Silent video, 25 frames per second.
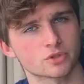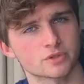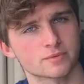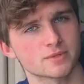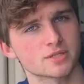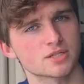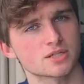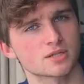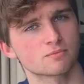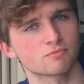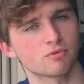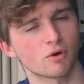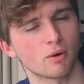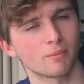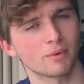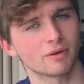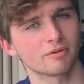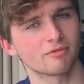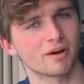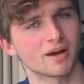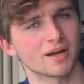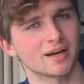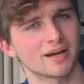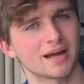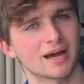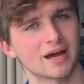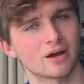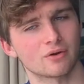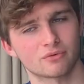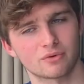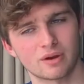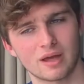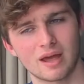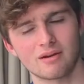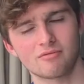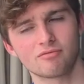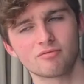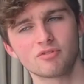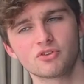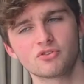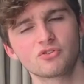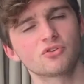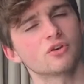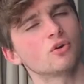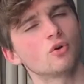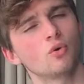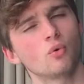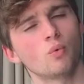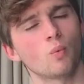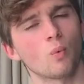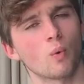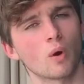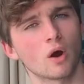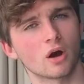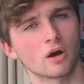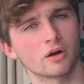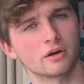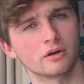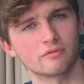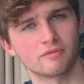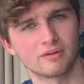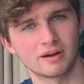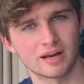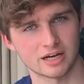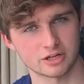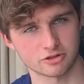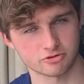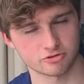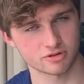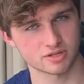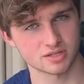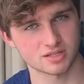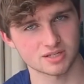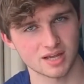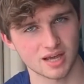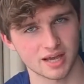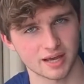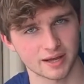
means you can probably write down every single word the lecturer is saying.